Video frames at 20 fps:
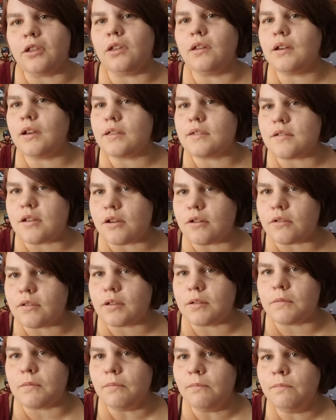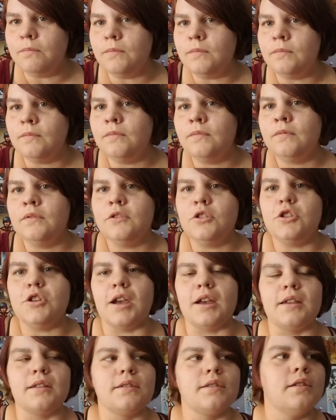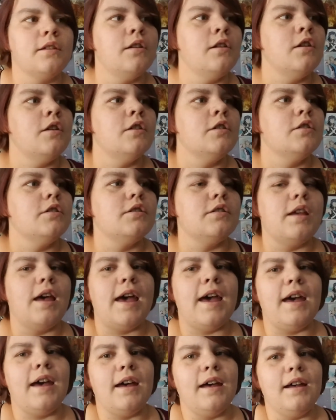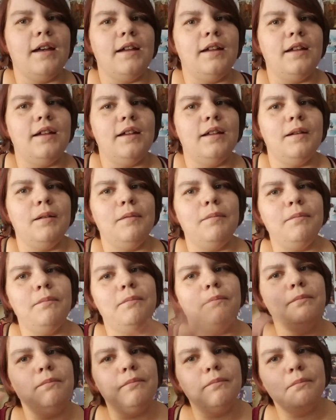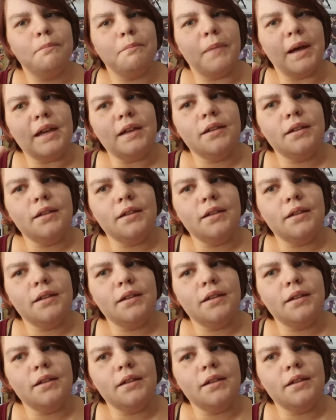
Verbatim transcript: You guys know the jazz. Um, bye.